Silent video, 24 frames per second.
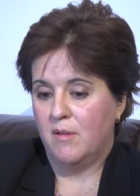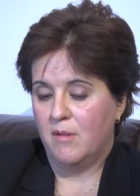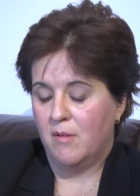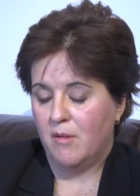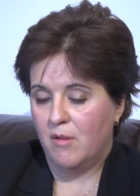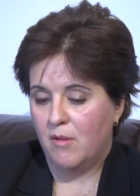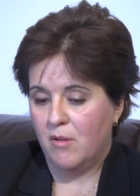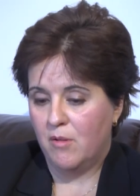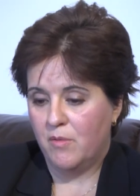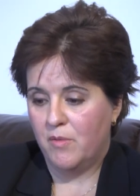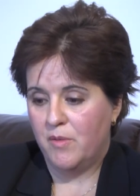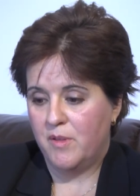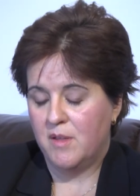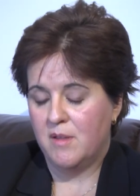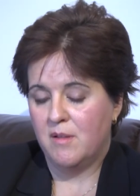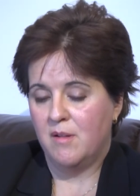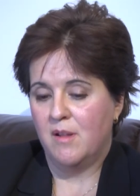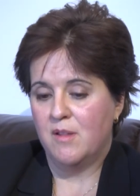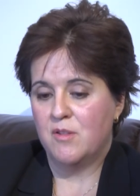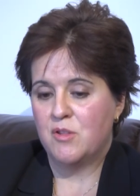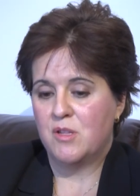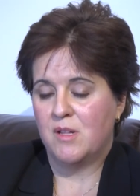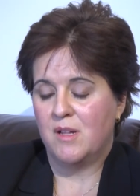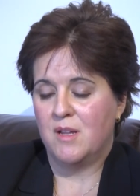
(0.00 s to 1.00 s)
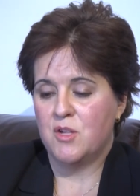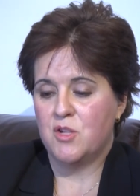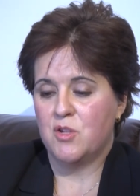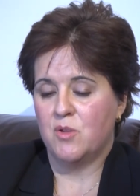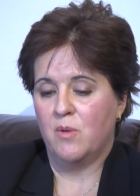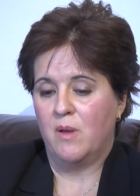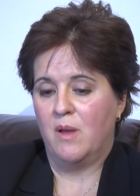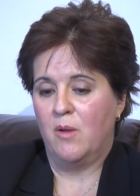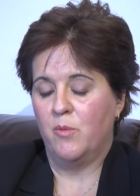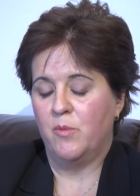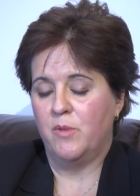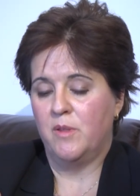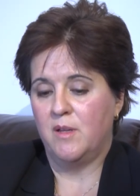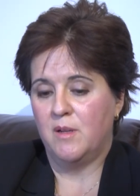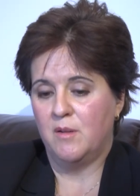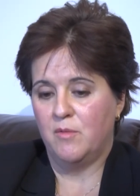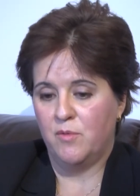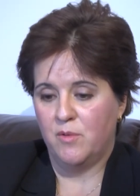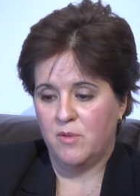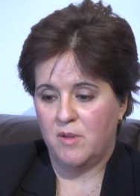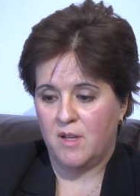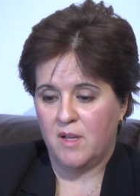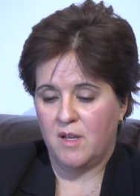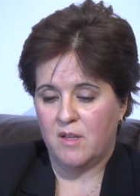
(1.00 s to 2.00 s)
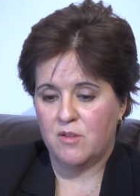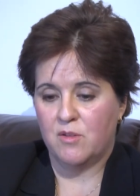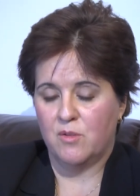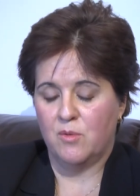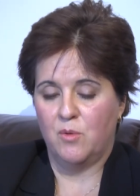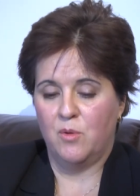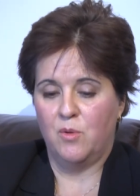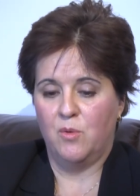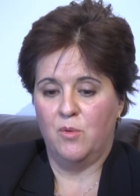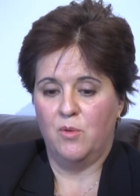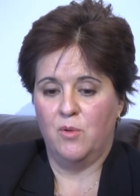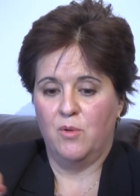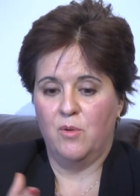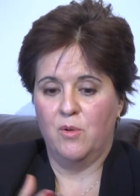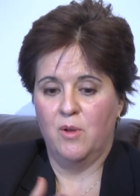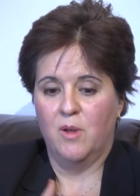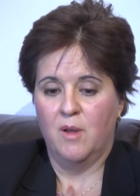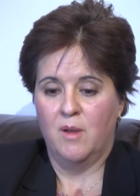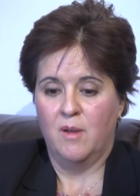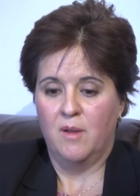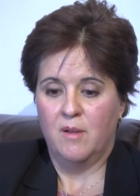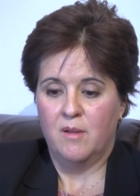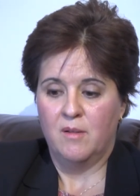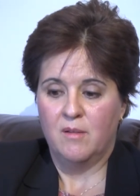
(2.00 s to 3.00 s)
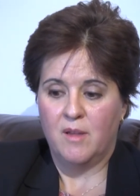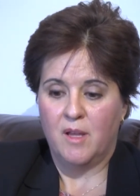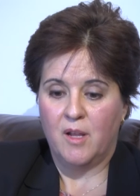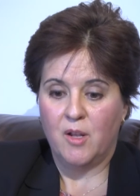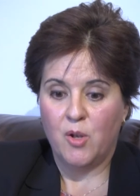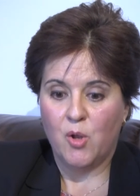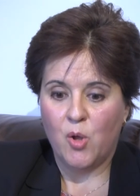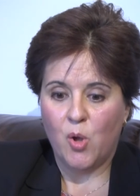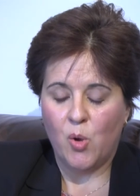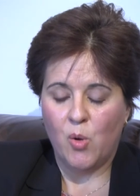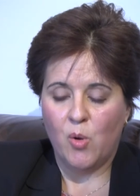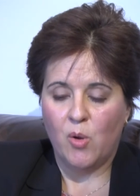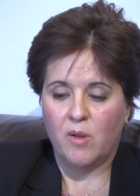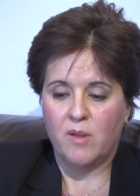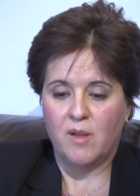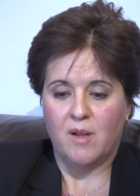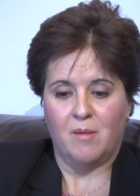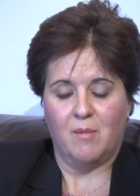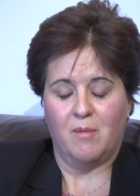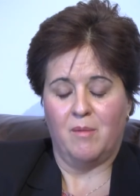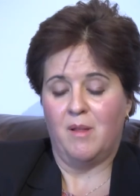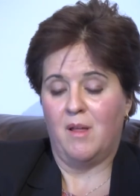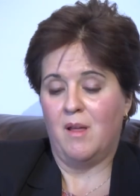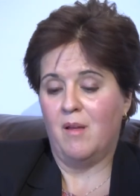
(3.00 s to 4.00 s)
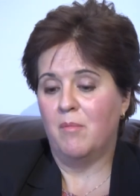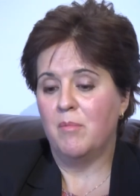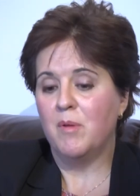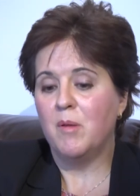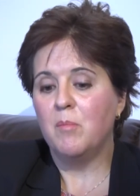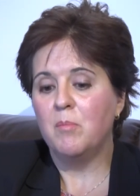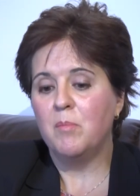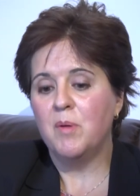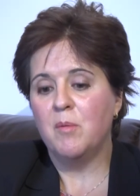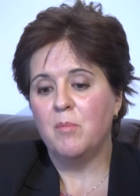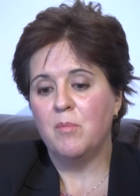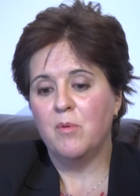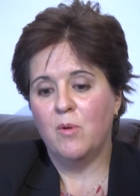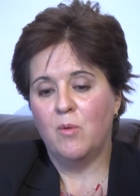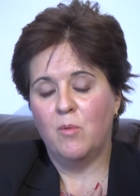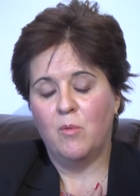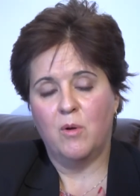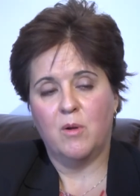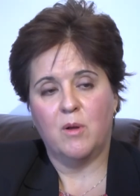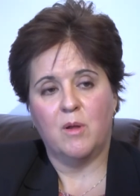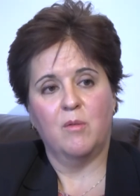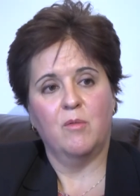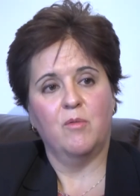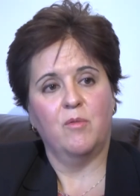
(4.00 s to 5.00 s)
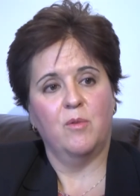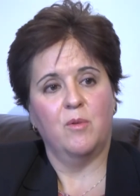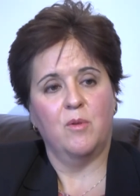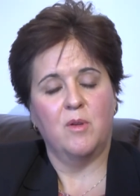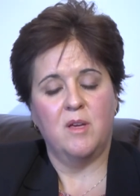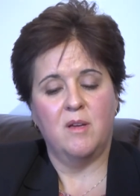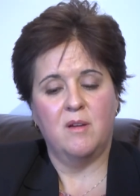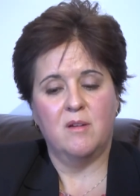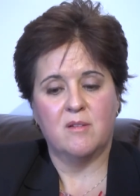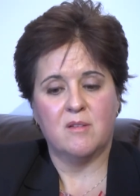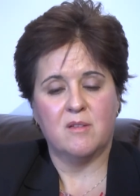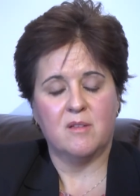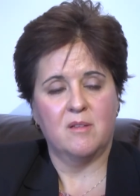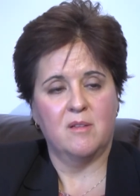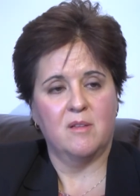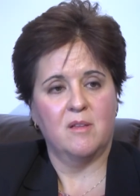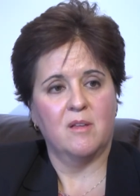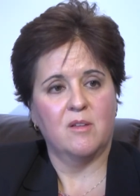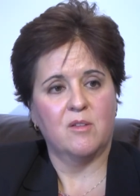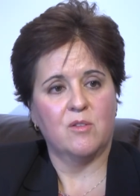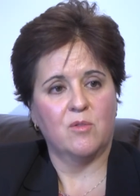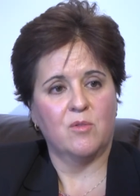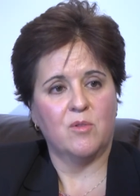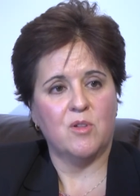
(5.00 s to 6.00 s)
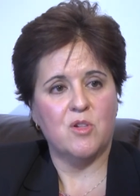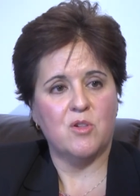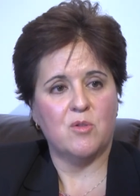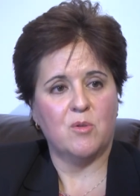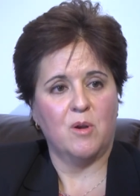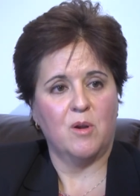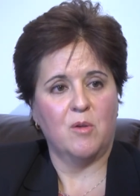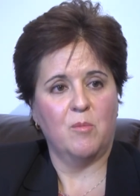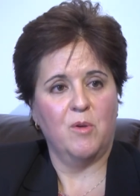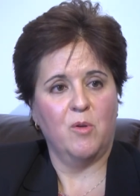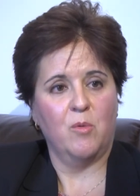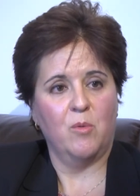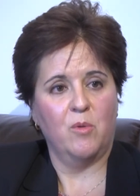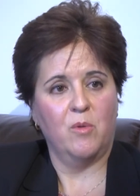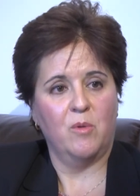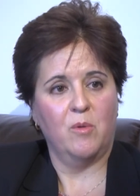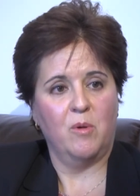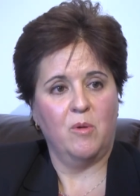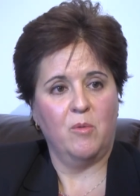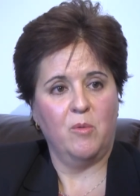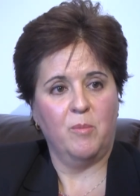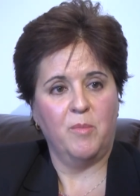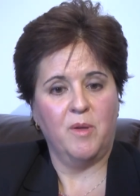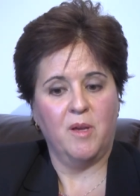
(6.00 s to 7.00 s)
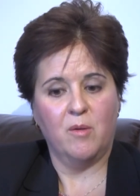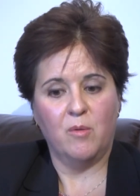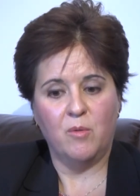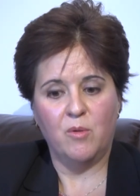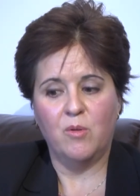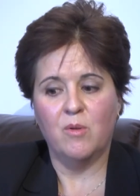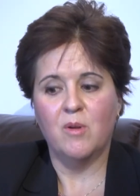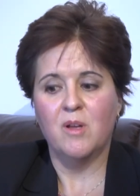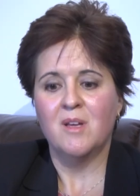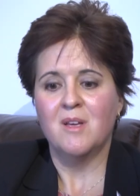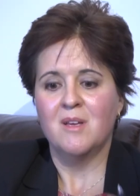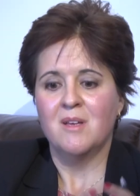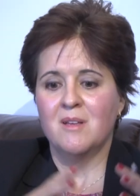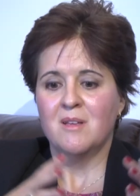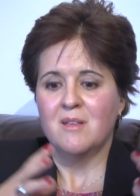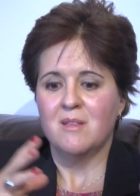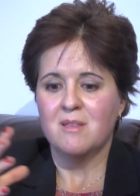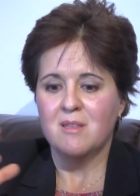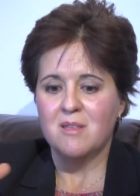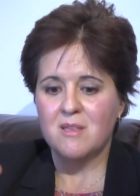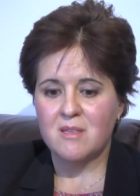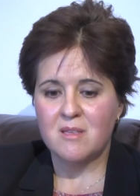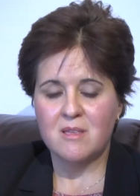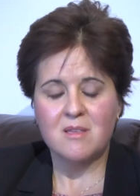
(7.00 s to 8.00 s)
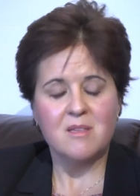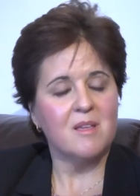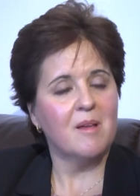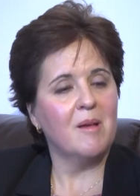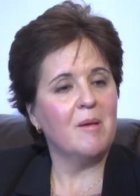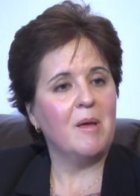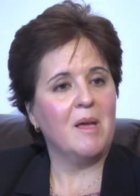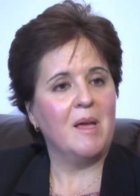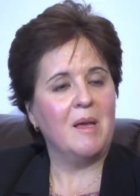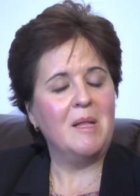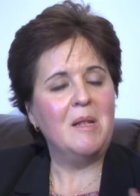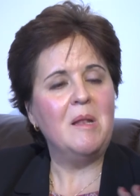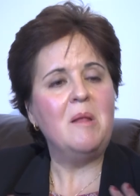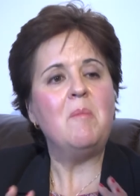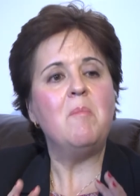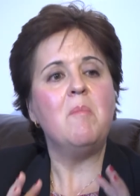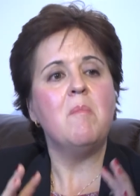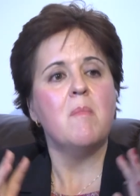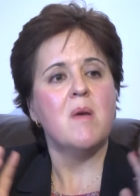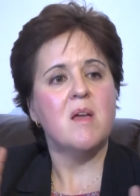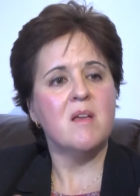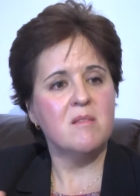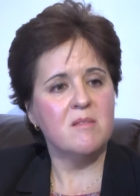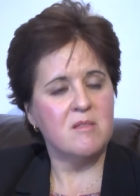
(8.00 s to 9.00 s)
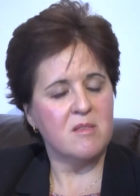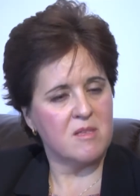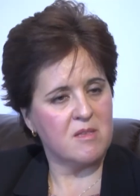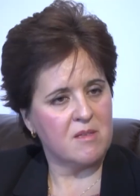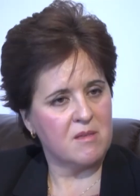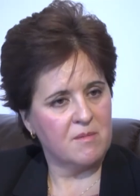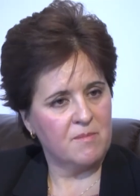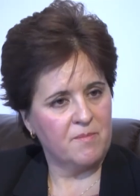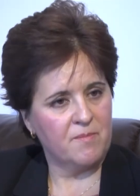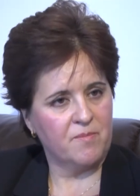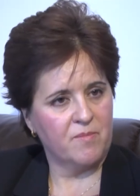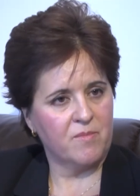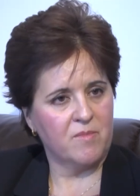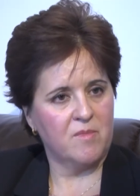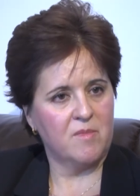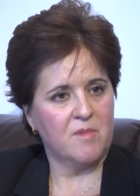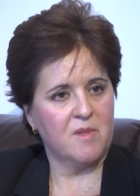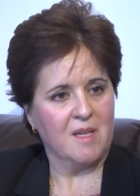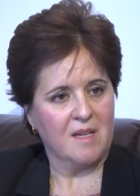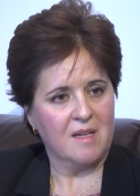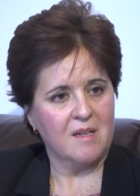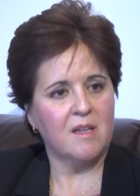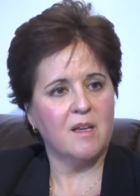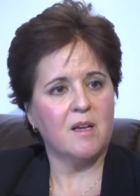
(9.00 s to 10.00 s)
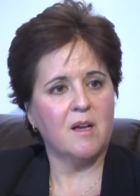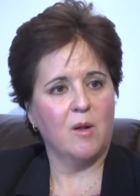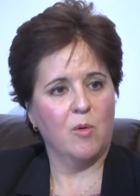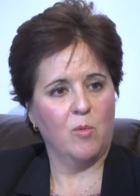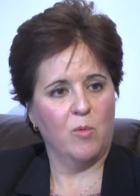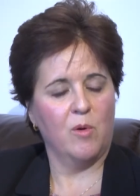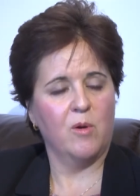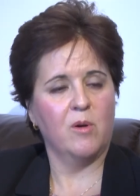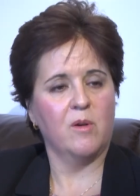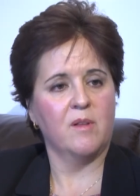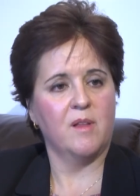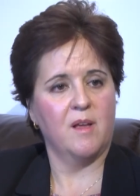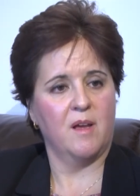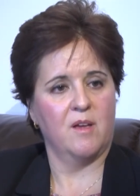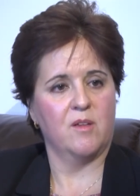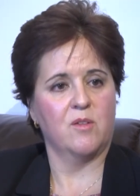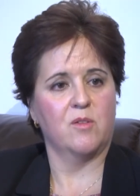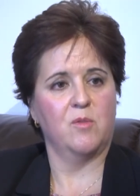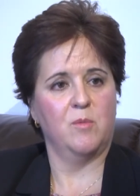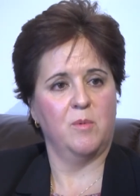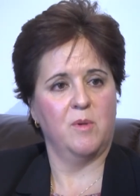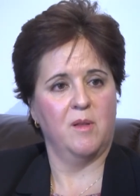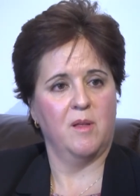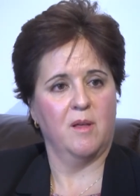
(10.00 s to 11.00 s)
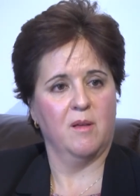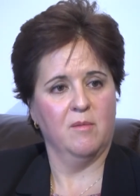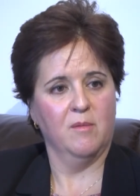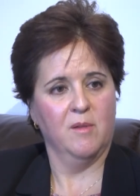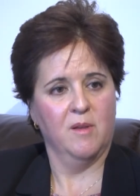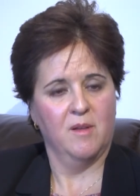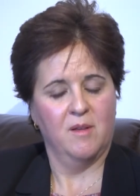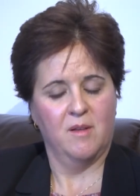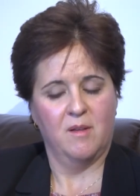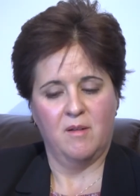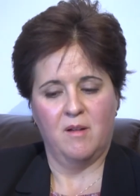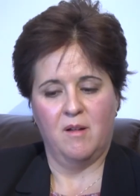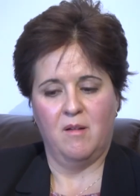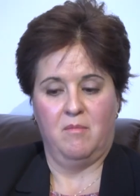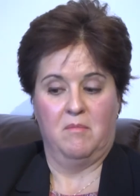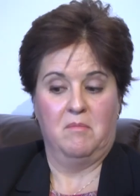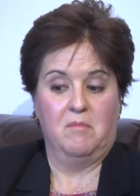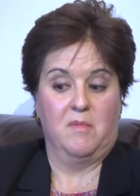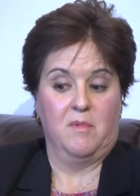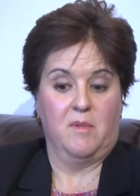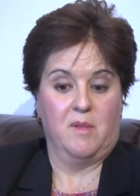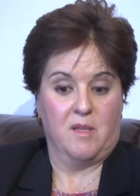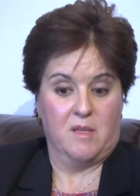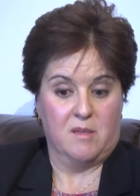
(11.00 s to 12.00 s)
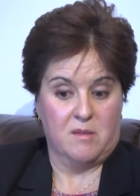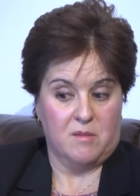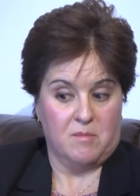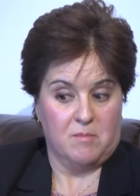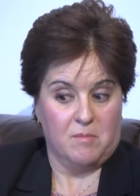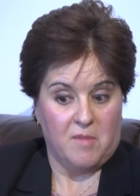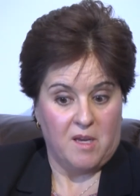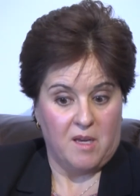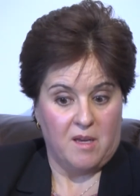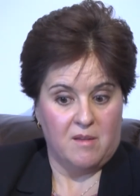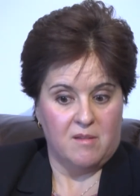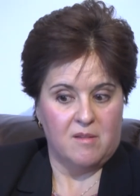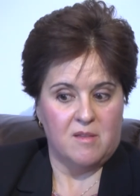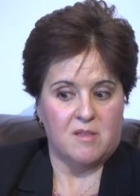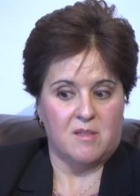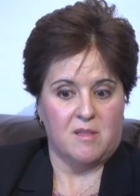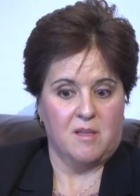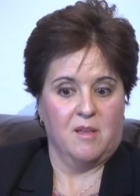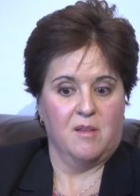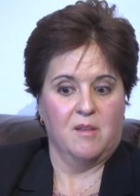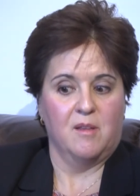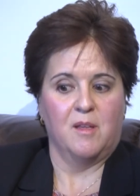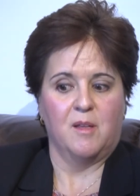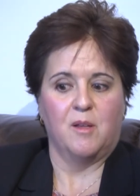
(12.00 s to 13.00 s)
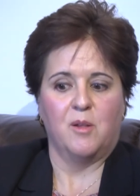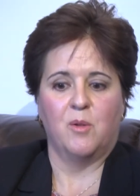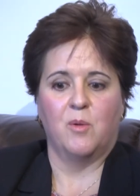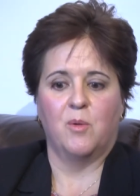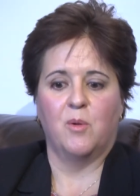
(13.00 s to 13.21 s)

all of the legislation out there for the customs union. They know there have been people working for years in the association agreement with the European Union. This is an immense technical work that has to be done. That's my understanding,